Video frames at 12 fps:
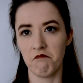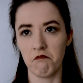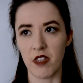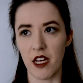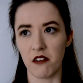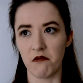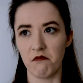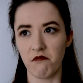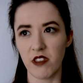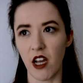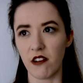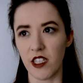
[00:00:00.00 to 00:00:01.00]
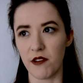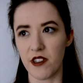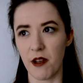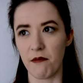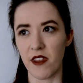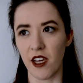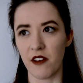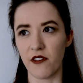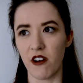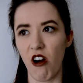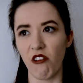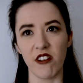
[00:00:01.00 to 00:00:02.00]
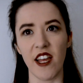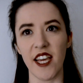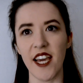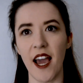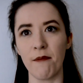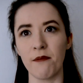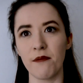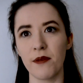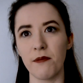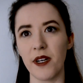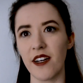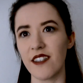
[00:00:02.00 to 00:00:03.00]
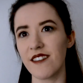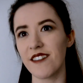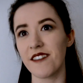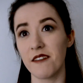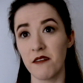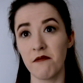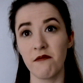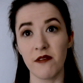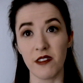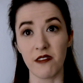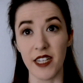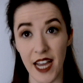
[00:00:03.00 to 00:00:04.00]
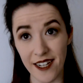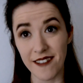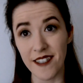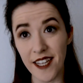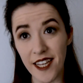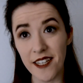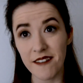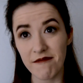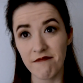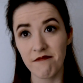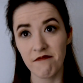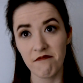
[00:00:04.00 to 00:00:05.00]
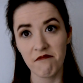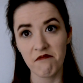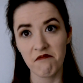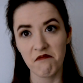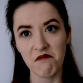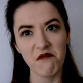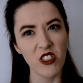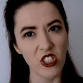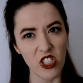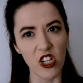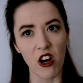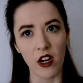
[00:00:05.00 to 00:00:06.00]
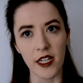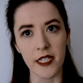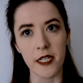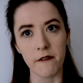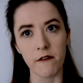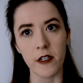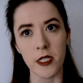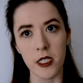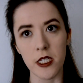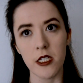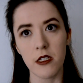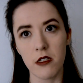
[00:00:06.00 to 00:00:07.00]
They'll tell you it's something of a holiday camp, but the reality? Starkly different.